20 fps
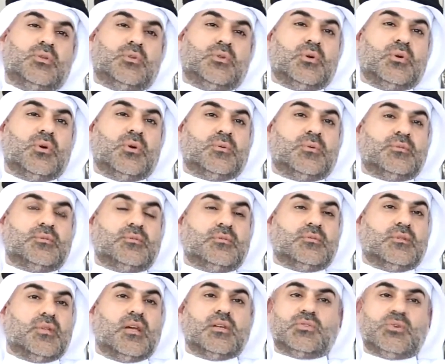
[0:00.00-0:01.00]
to go.
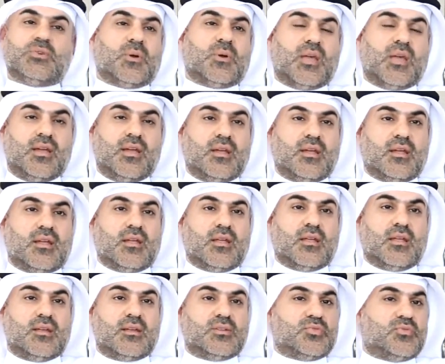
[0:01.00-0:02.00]
It's okay,
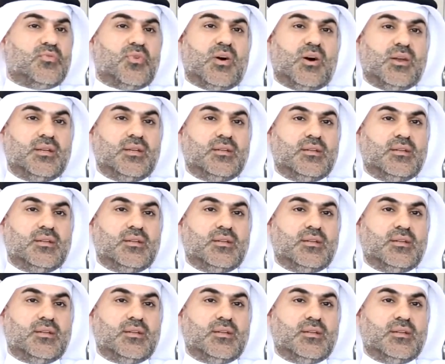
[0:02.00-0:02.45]
it's fine.